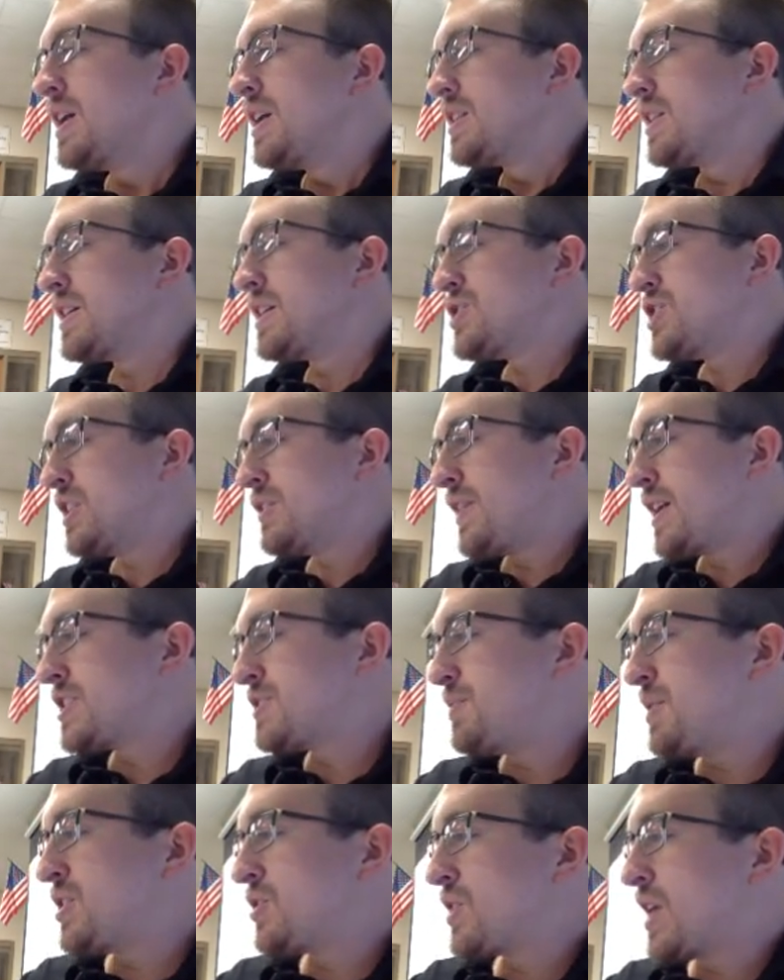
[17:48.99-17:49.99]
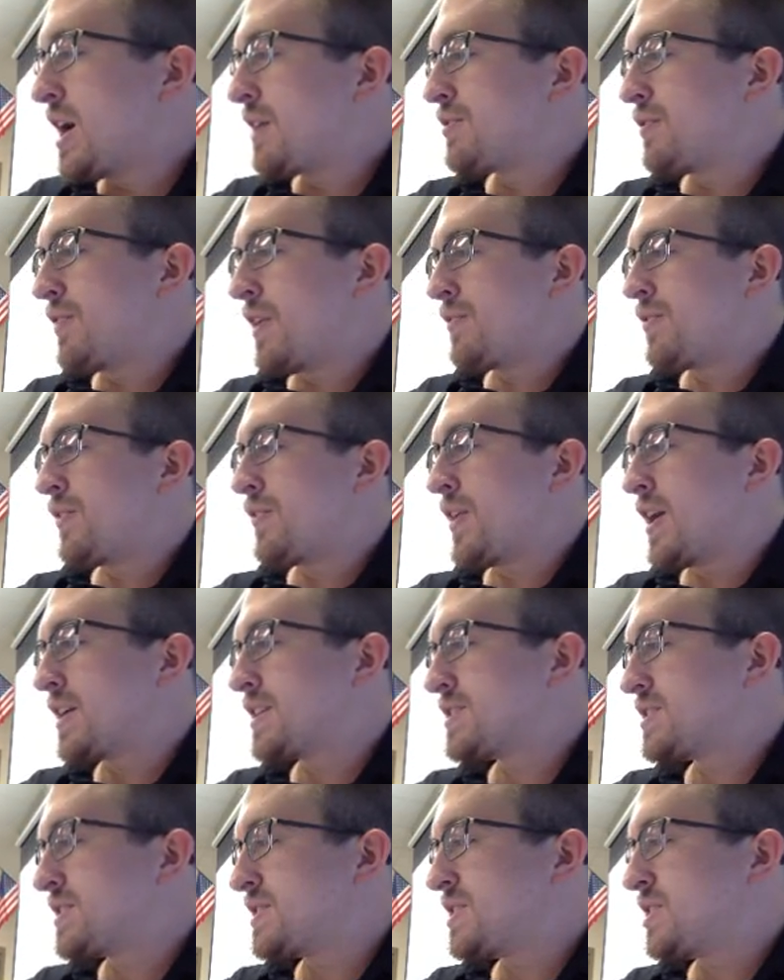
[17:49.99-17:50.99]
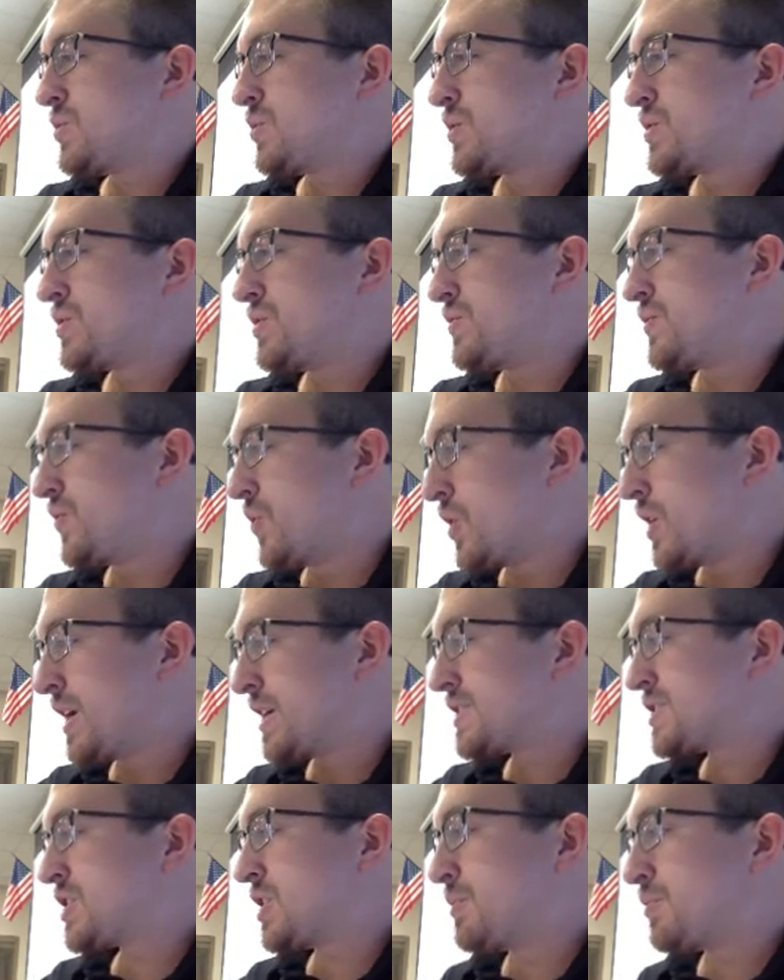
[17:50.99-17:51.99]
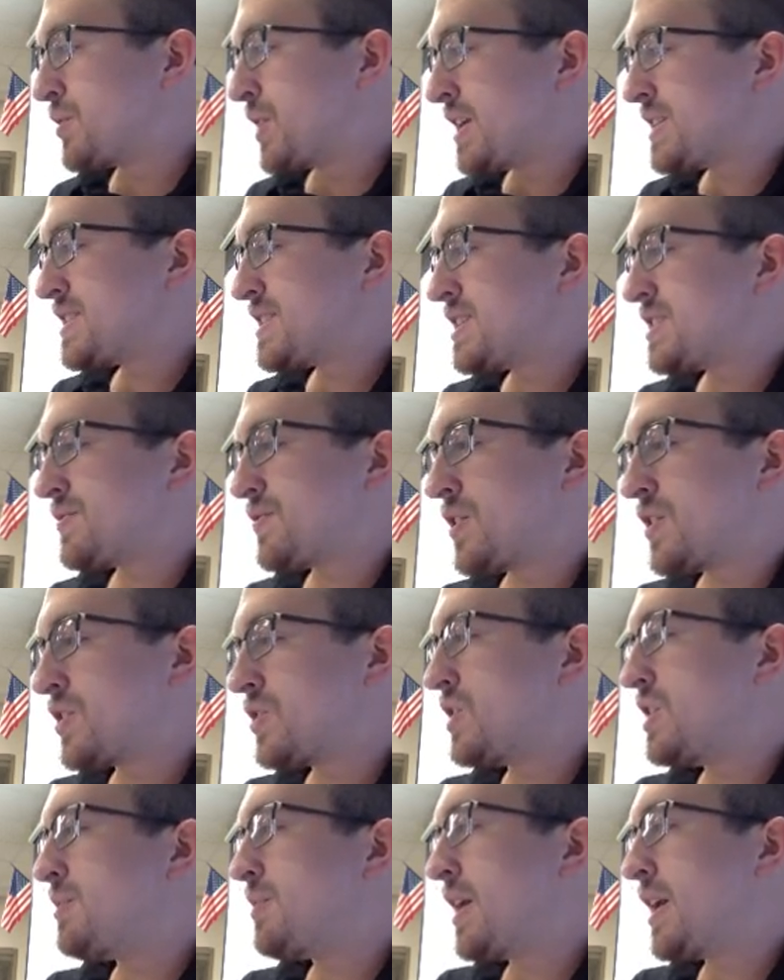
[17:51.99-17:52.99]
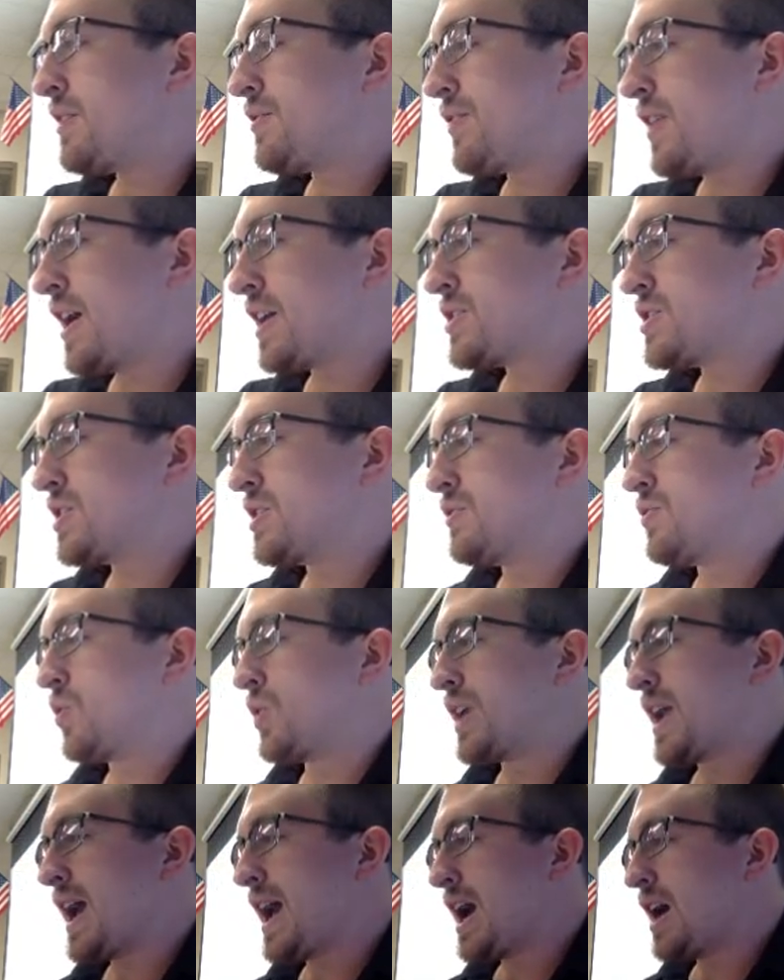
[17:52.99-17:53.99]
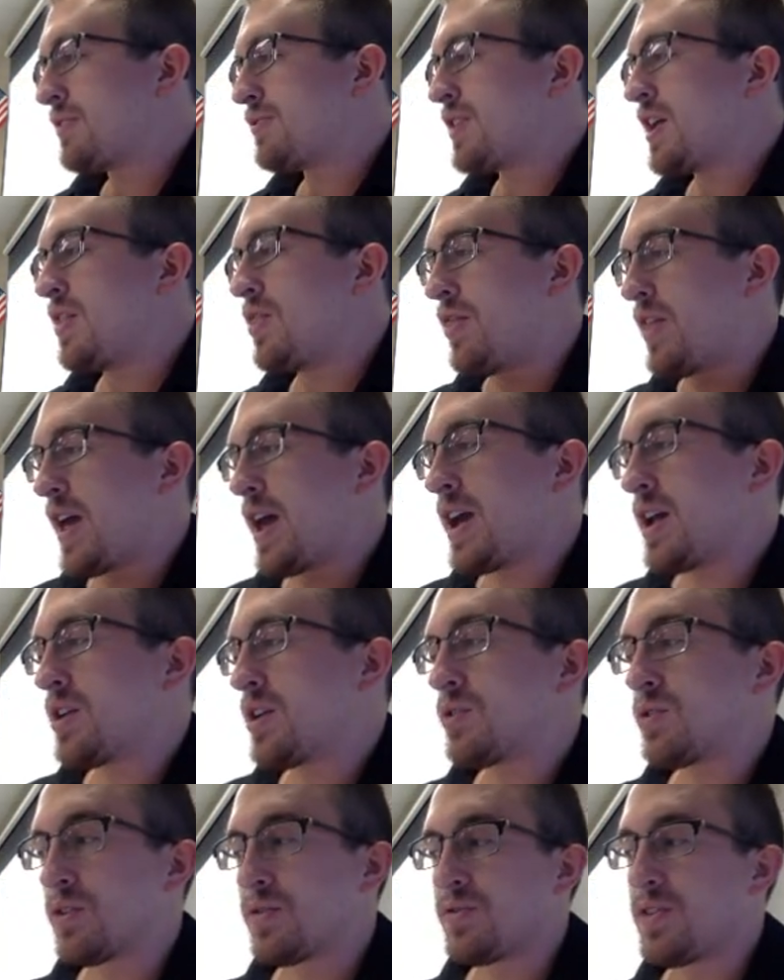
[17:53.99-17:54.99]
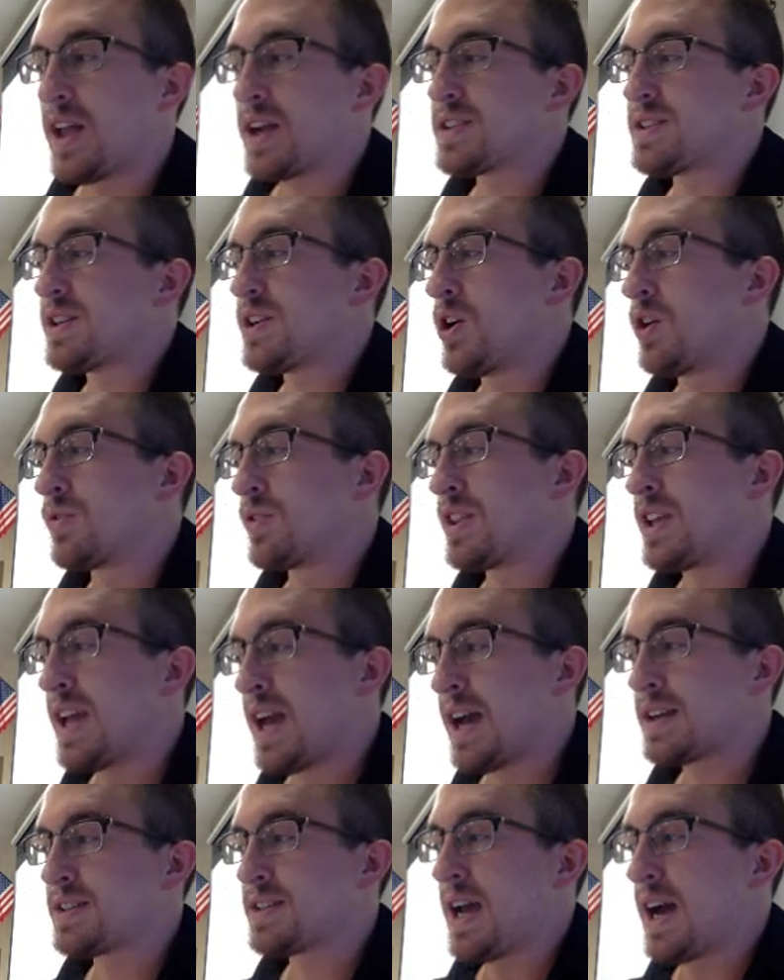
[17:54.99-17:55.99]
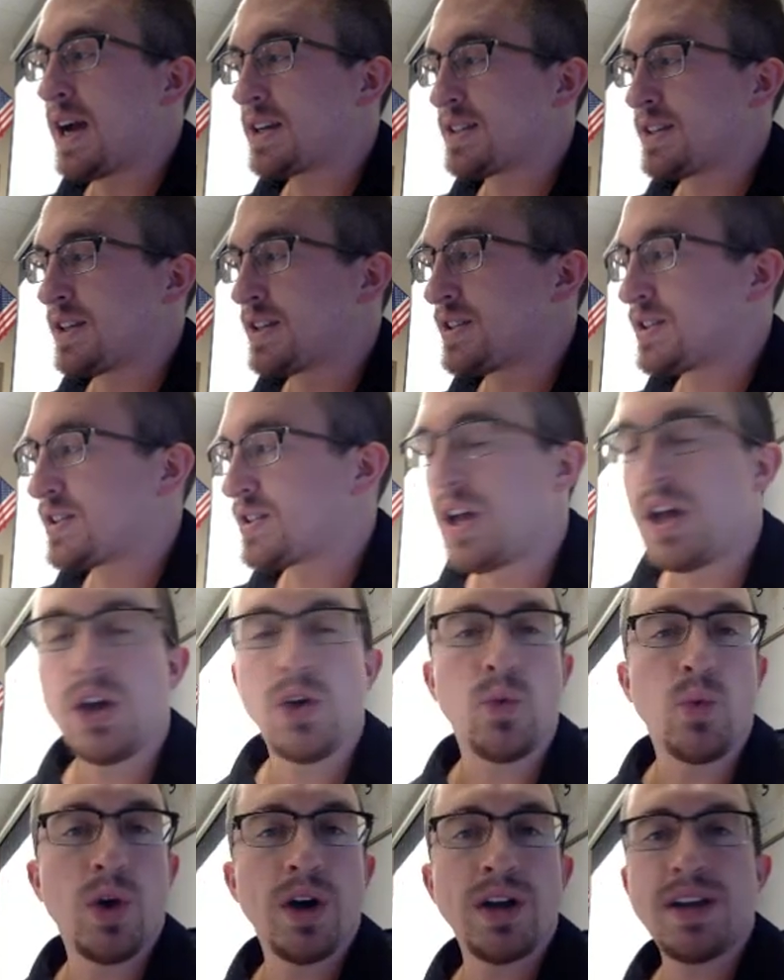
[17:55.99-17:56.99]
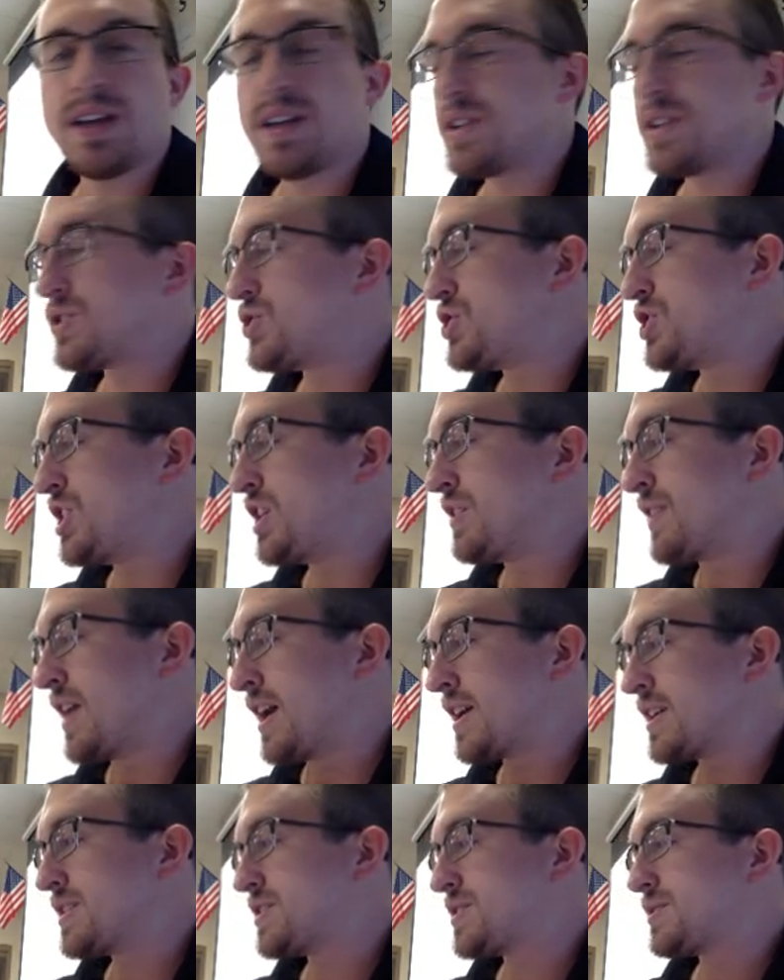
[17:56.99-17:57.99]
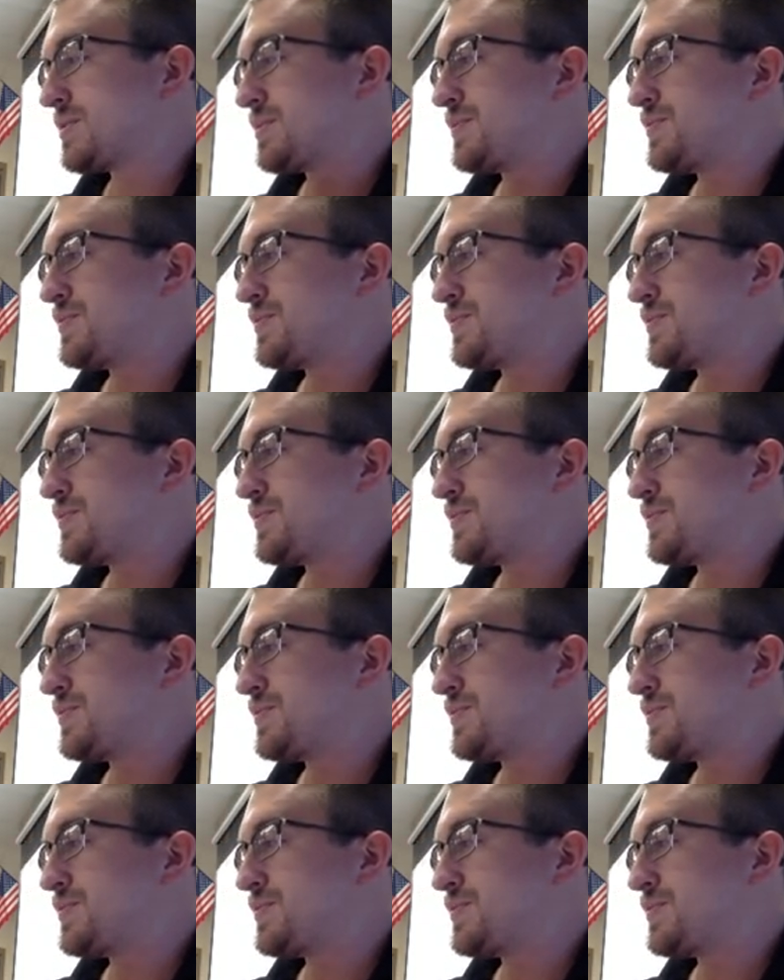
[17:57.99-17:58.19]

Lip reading: Let g of x be the graph of f of x is equal to 4x. Compress this vertically by a factor of 1/2 and then reflect it over the x-axis. What is g of x?